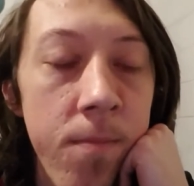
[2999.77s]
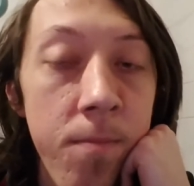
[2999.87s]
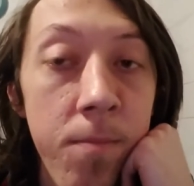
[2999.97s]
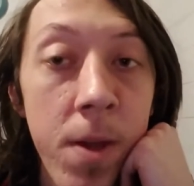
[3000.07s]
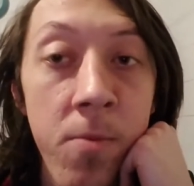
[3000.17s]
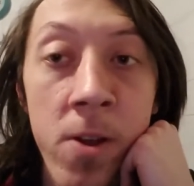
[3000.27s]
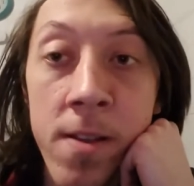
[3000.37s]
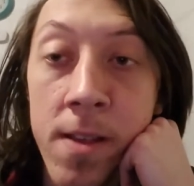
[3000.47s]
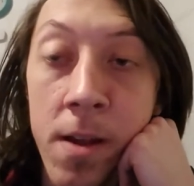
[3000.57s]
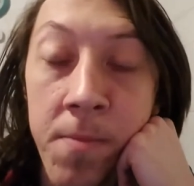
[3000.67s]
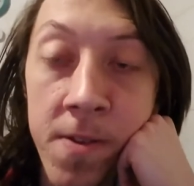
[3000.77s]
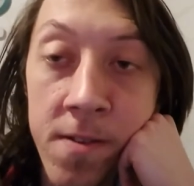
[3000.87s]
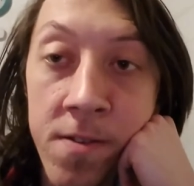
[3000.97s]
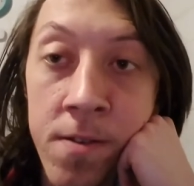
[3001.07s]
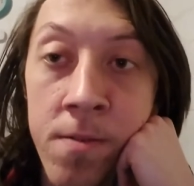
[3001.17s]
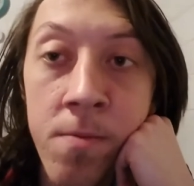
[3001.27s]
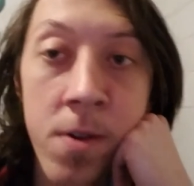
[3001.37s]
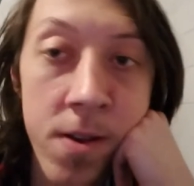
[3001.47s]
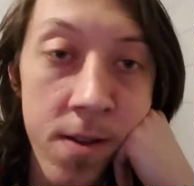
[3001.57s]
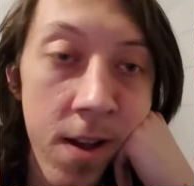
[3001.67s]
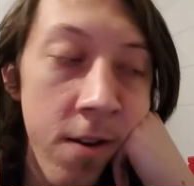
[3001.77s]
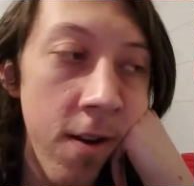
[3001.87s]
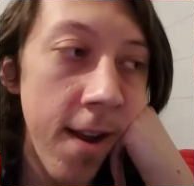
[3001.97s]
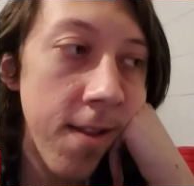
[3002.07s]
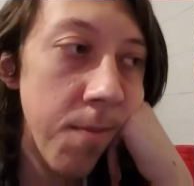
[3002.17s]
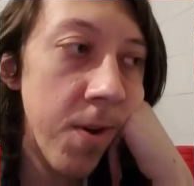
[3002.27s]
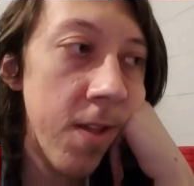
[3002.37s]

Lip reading: Big blind is out of position, which is counteracted by the